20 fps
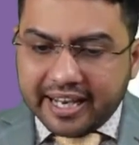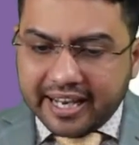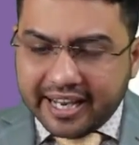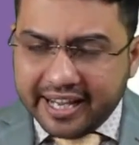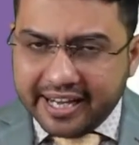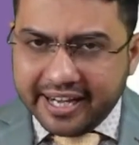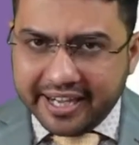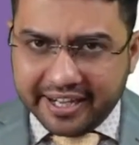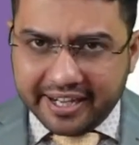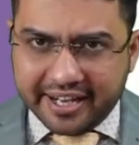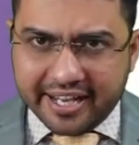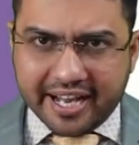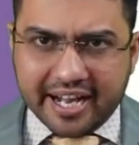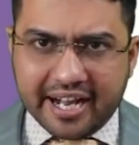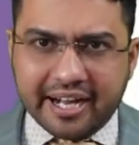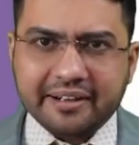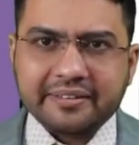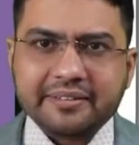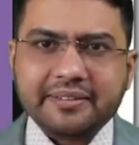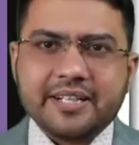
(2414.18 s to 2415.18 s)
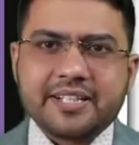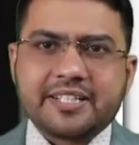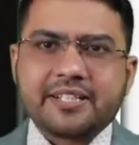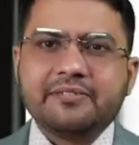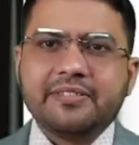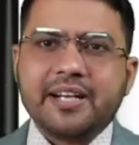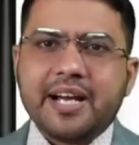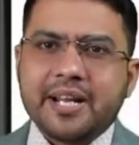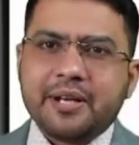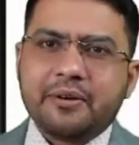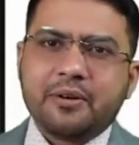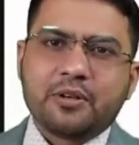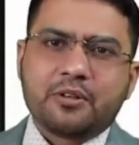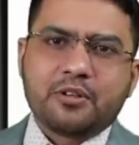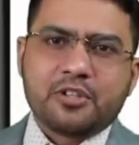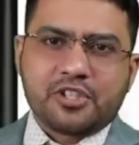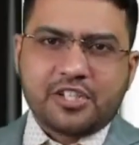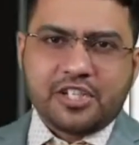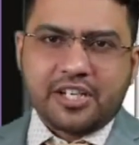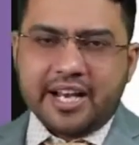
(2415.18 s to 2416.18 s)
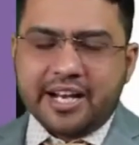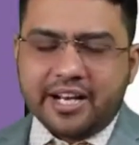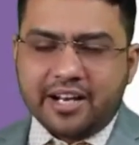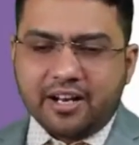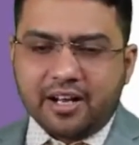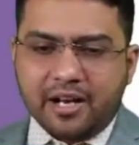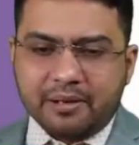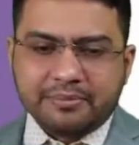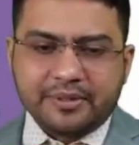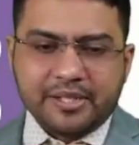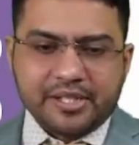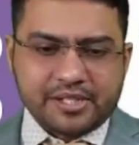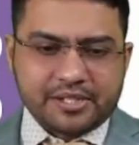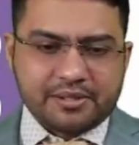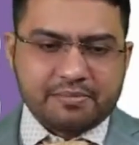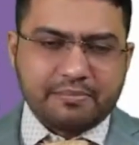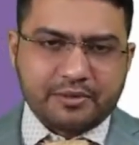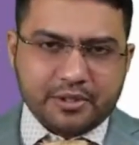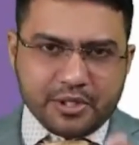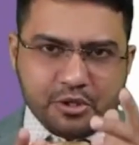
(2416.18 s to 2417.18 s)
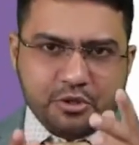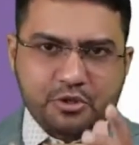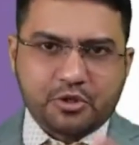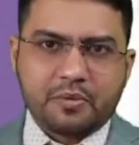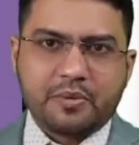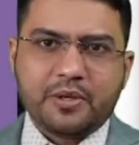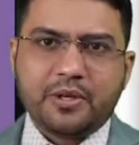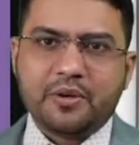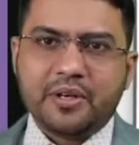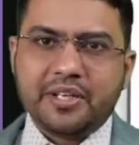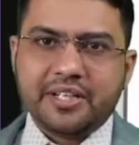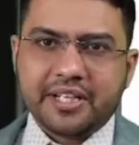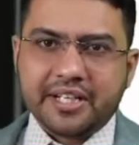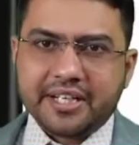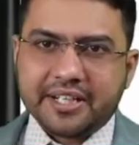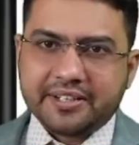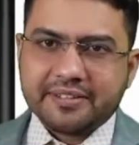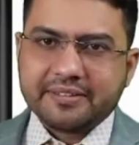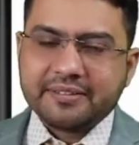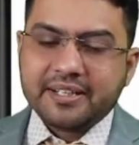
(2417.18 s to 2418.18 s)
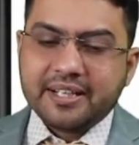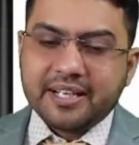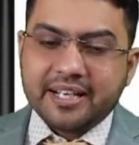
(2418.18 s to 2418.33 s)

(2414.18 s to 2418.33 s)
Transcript: In India, it's a very good question. I love this. You should be knowing it.